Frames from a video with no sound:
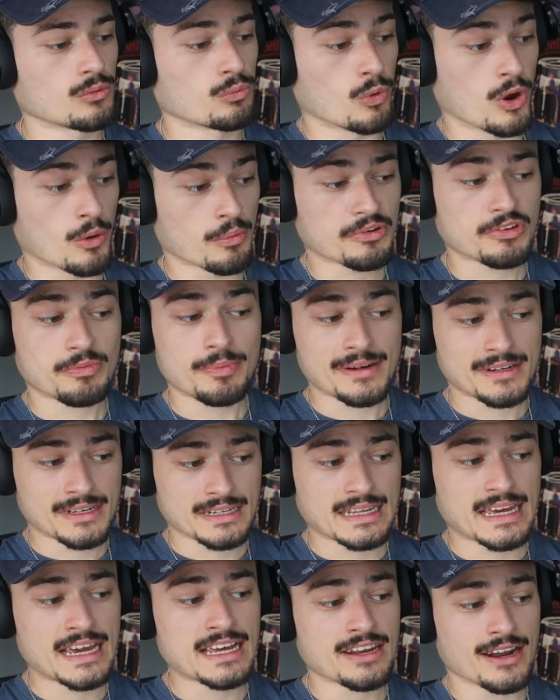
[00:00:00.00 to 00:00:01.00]

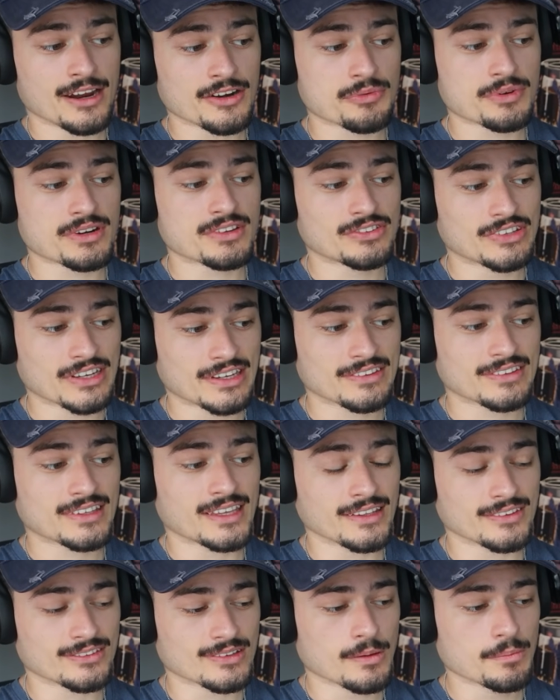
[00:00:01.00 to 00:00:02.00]
well-respected
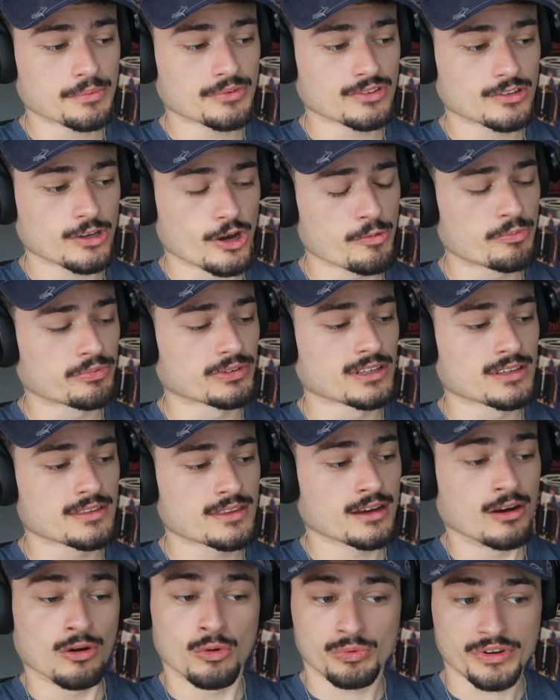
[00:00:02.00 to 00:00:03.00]
806k subs, hopefully
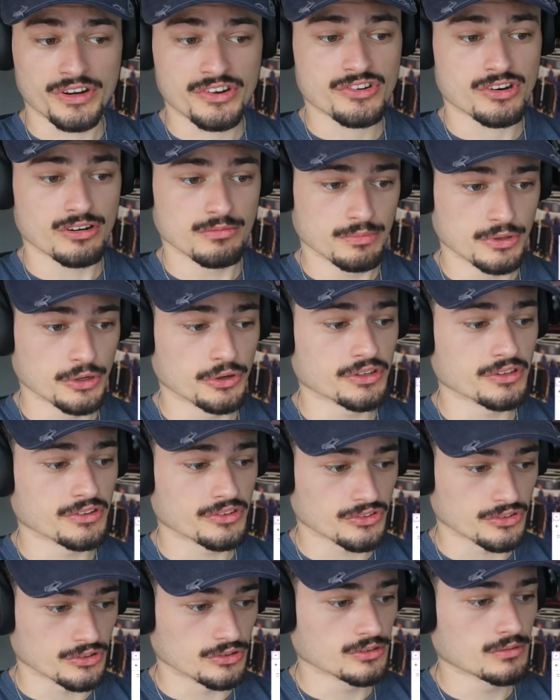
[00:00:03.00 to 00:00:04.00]
they'll reach a million
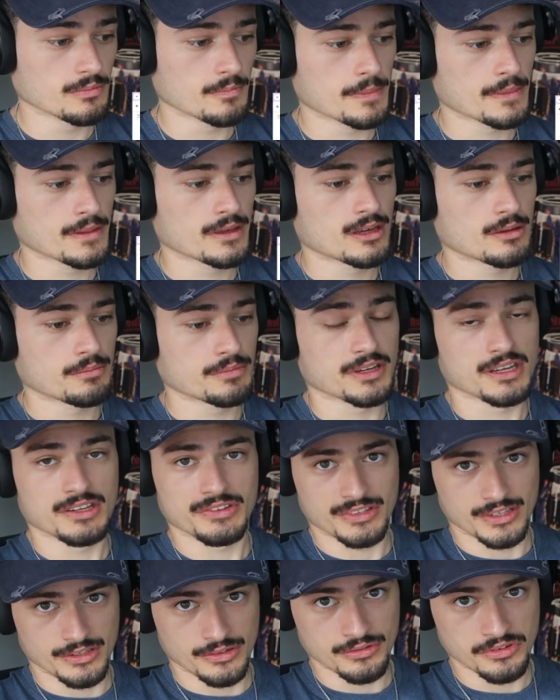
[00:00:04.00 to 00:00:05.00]
soon,
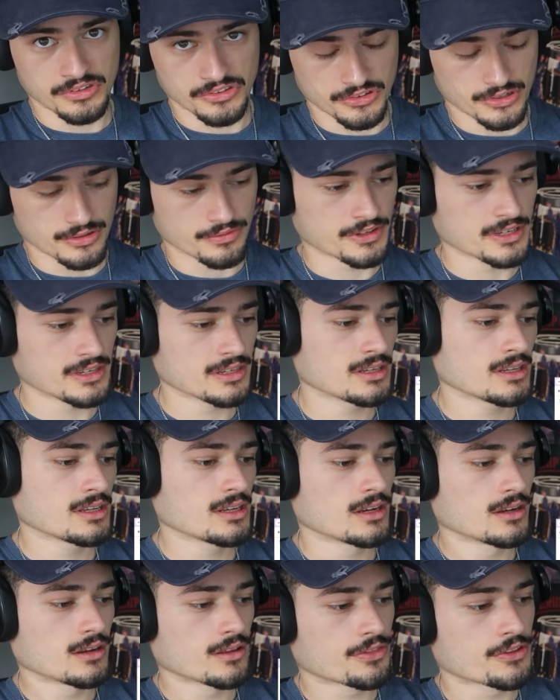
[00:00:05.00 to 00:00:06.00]
because they do deserve it.
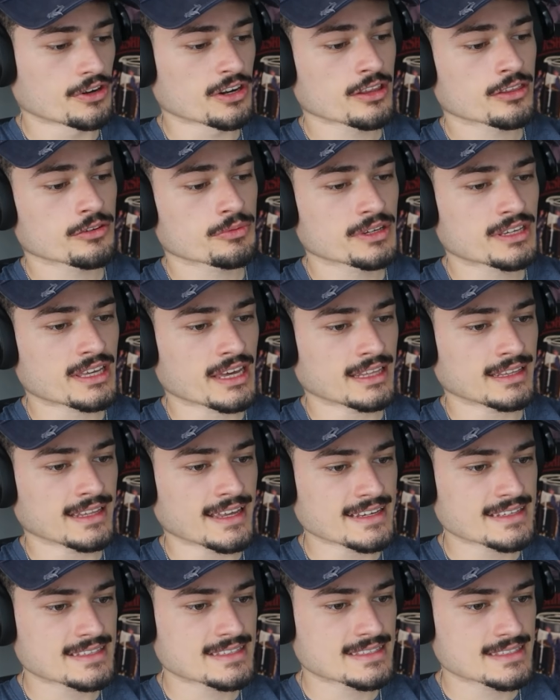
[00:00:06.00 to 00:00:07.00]
33k
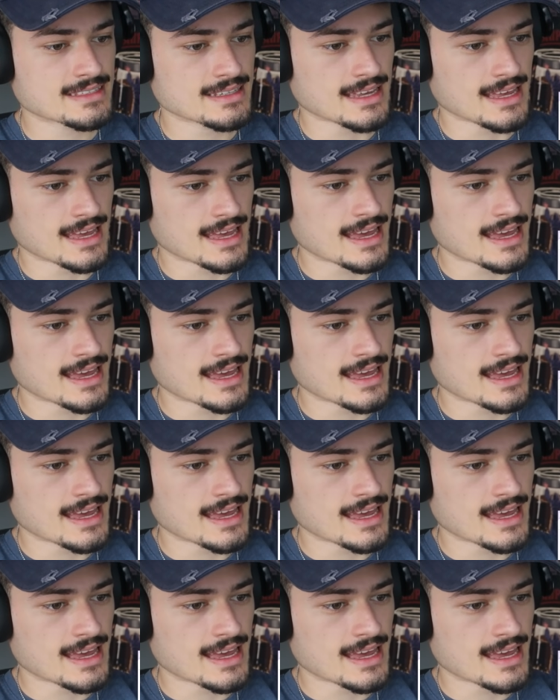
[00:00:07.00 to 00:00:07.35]
likes,